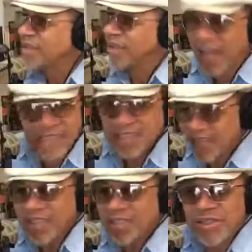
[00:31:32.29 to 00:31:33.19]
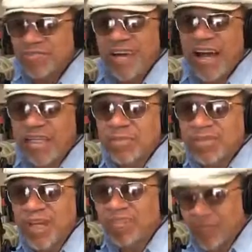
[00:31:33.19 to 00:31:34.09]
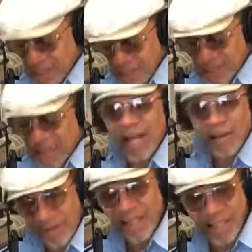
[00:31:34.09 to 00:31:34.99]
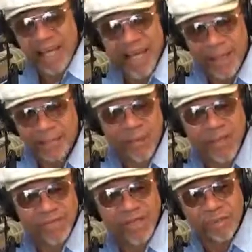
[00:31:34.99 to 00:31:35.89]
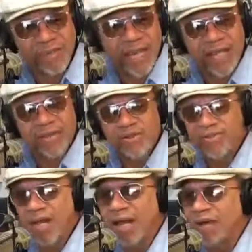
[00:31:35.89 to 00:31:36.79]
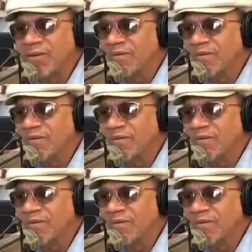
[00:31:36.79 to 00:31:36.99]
He has nothing to define himself because now he can't put Rip Daniels down.